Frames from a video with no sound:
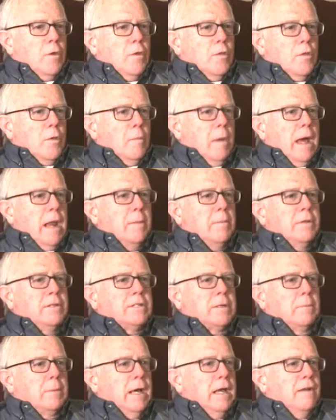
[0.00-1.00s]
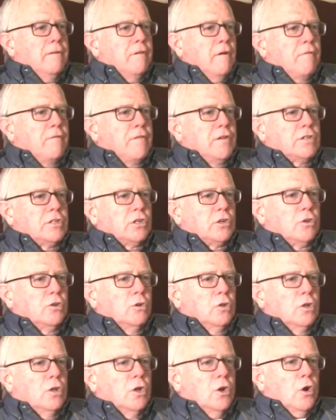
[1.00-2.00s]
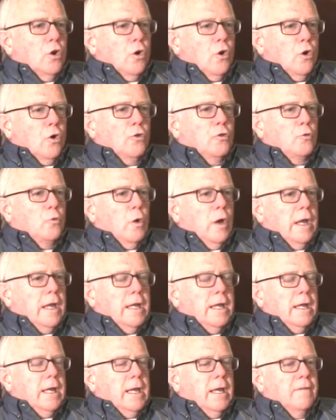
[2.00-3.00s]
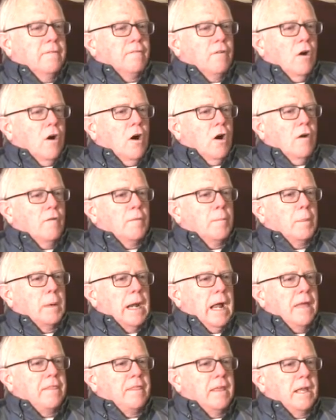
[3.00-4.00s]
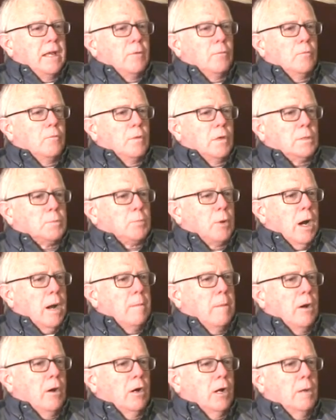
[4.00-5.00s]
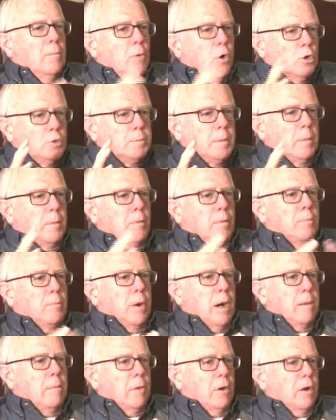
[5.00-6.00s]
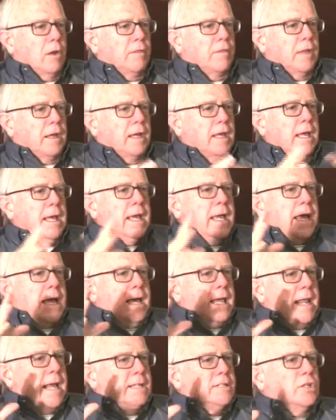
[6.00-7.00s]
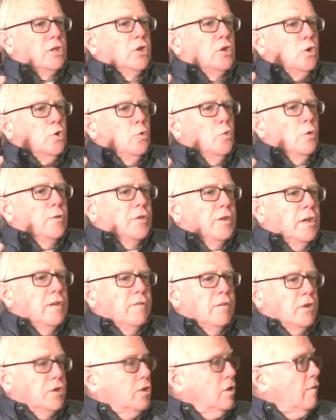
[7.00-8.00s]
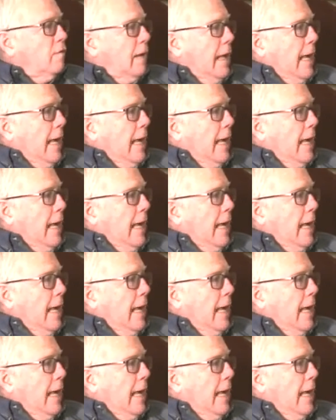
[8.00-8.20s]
there, there might have been some kind of a physical earthquake involved, but I think it's primarily, most people primarily think it has to do with the division of